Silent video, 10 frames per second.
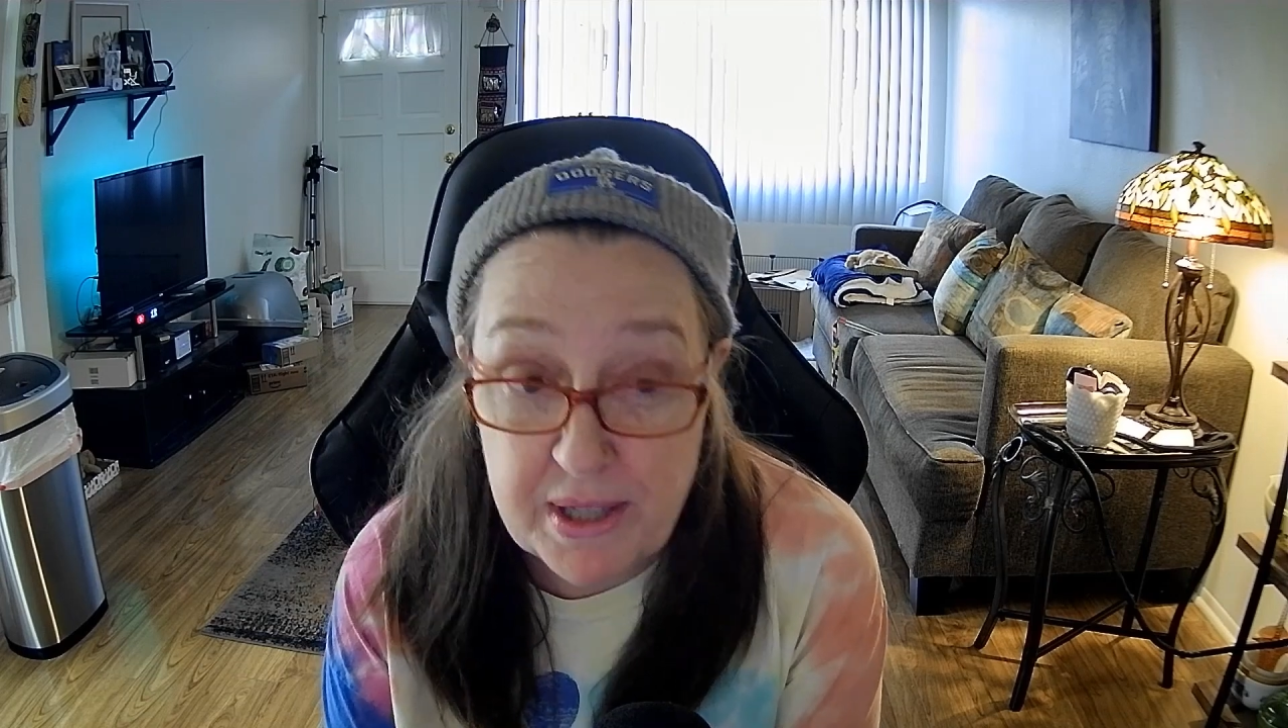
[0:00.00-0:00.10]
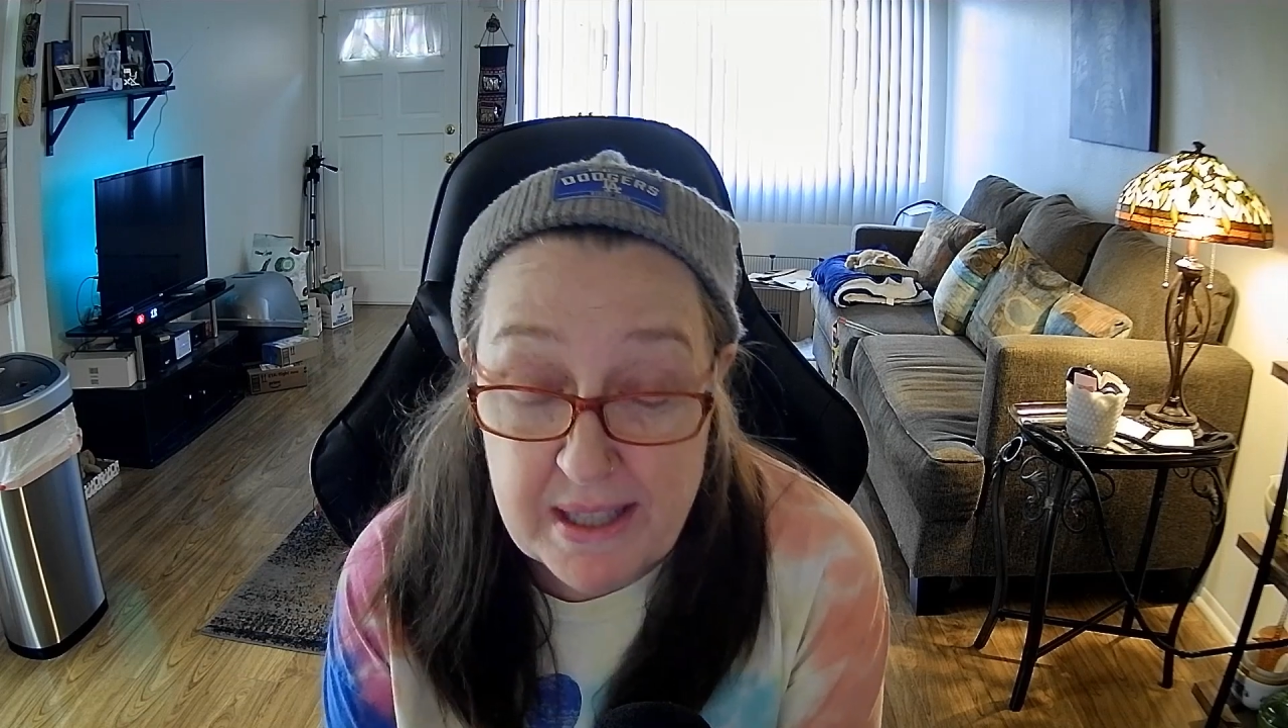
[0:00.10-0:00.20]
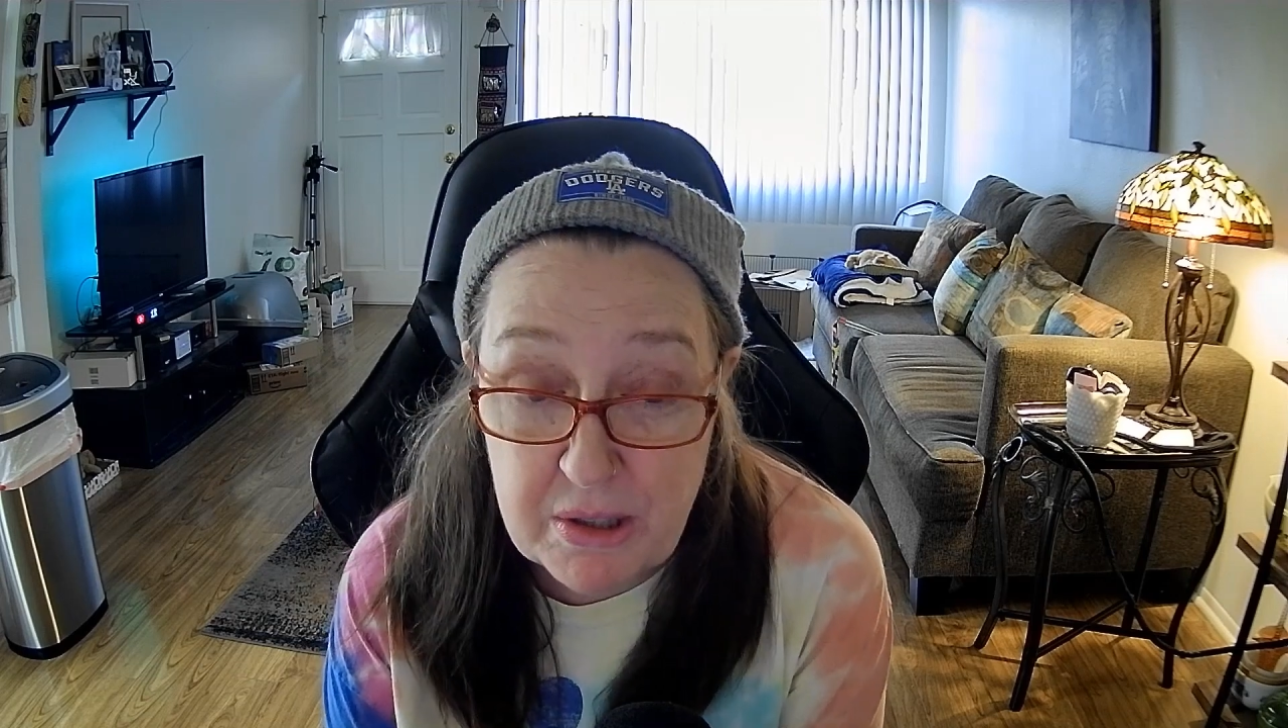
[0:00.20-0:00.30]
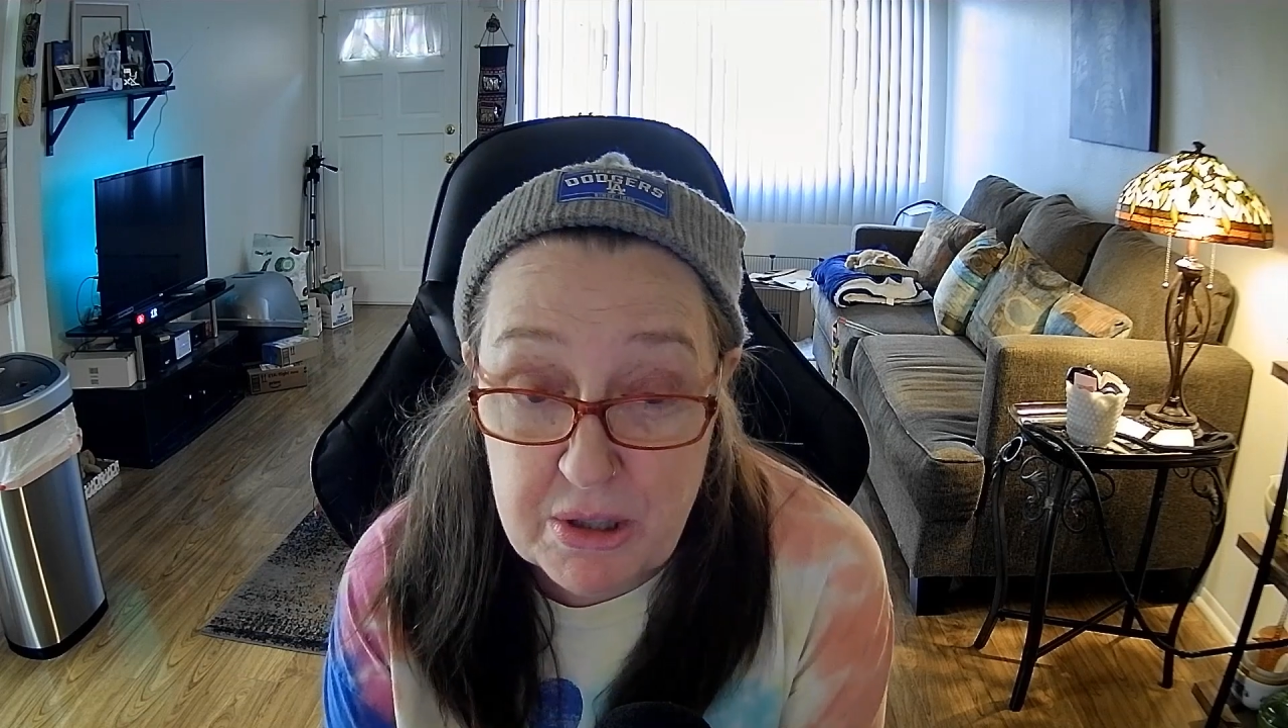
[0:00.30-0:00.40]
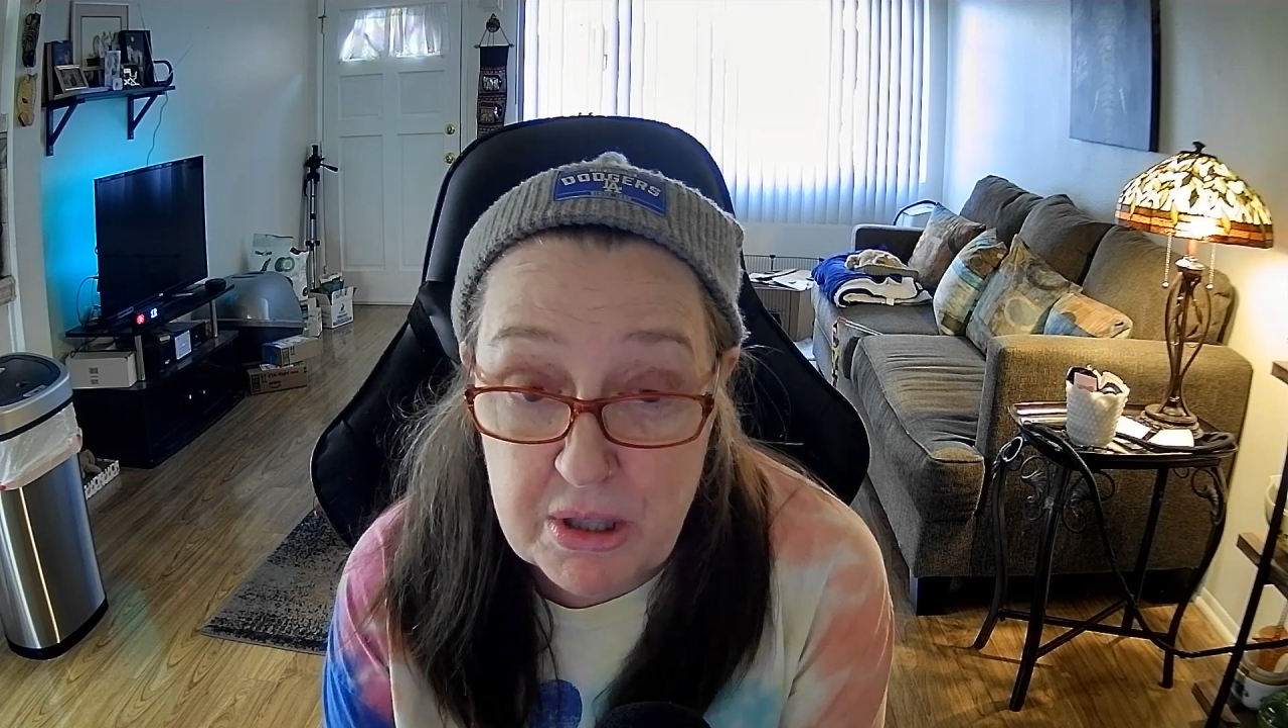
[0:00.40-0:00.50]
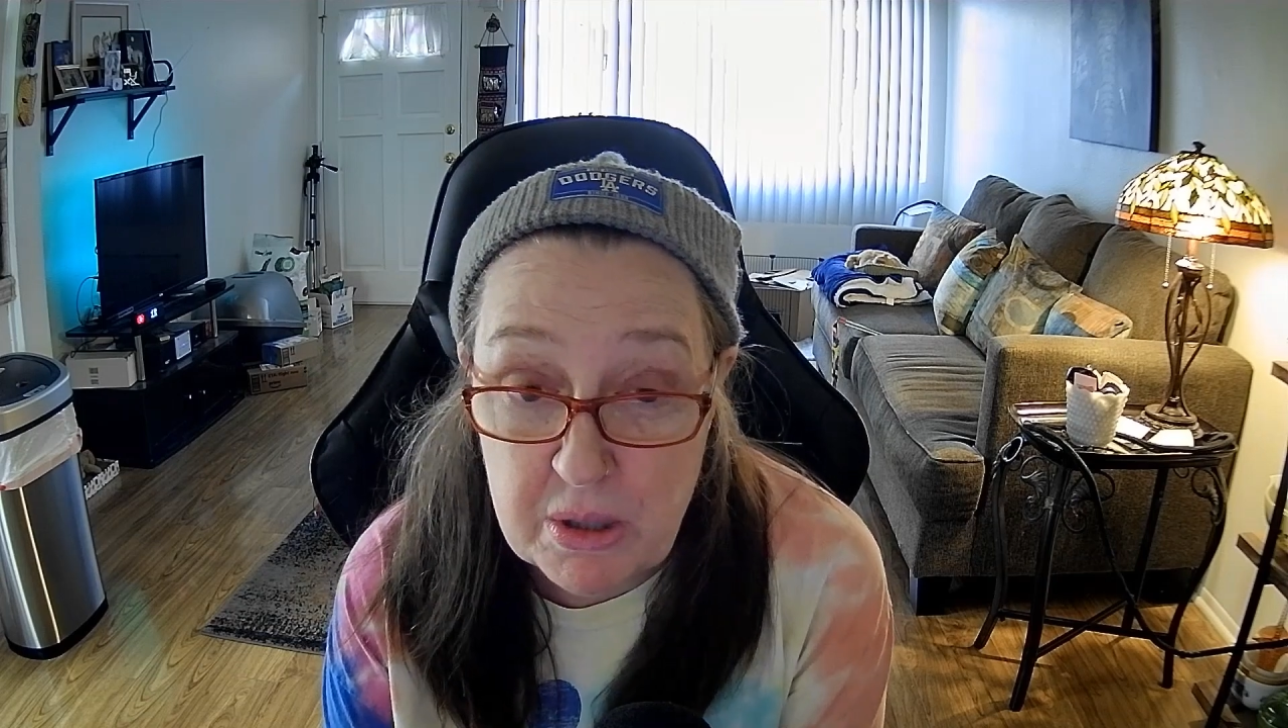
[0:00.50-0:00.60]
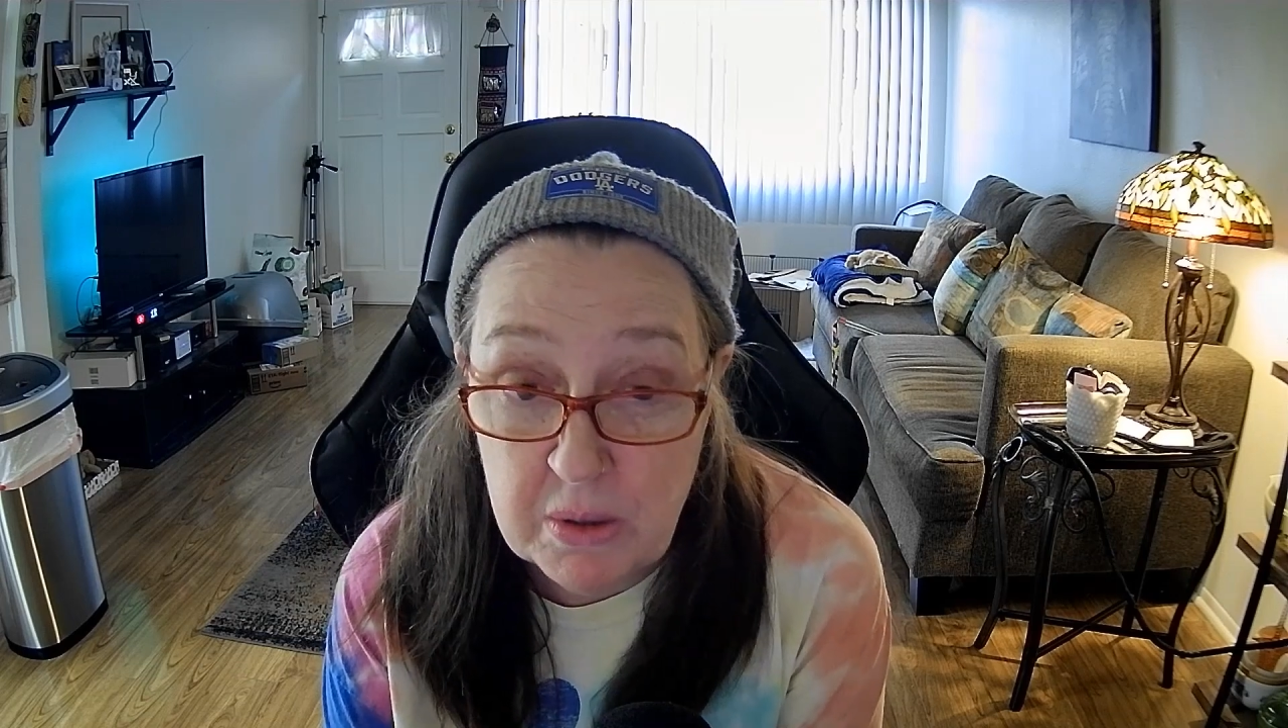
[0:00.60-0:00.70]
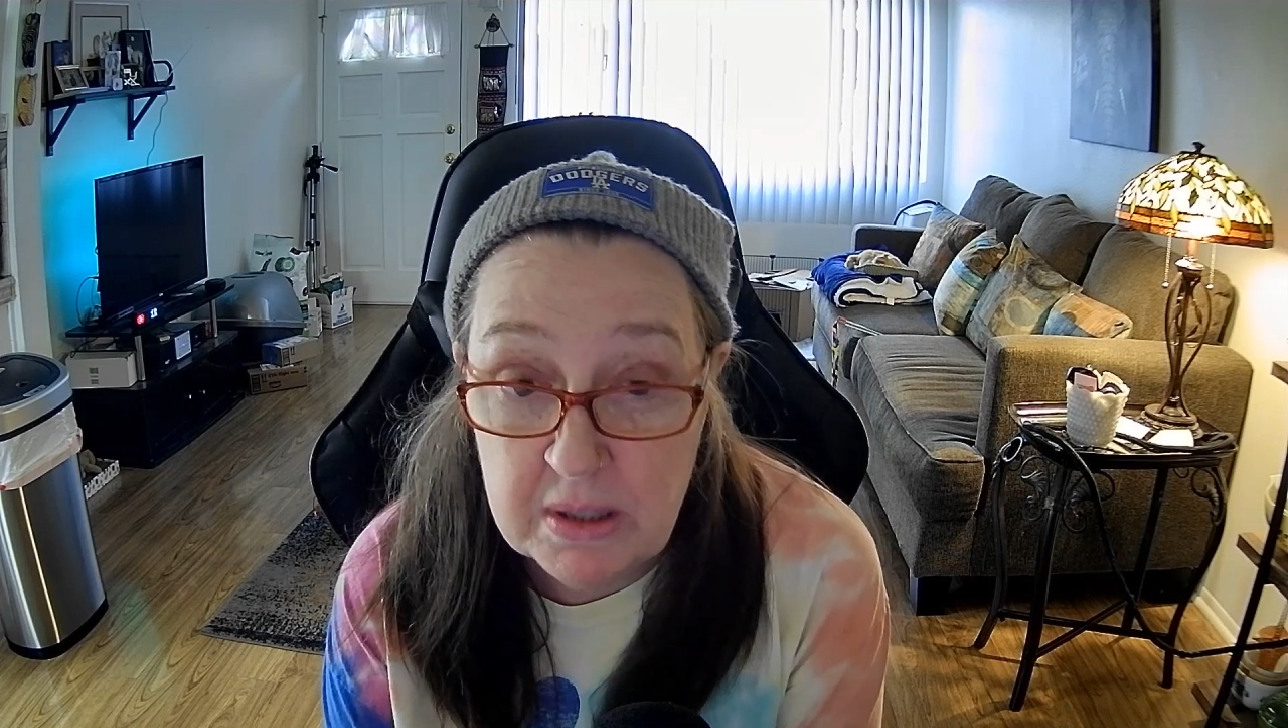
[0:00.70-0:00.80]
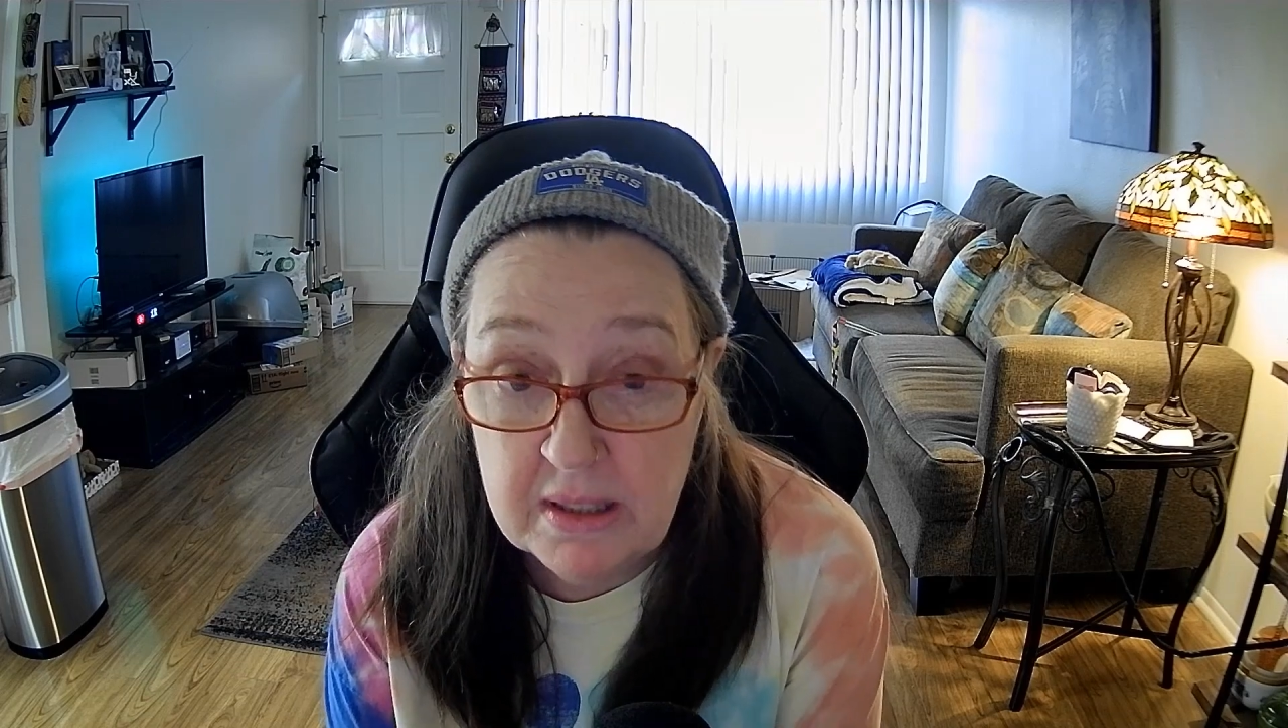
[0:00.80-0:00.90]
else do,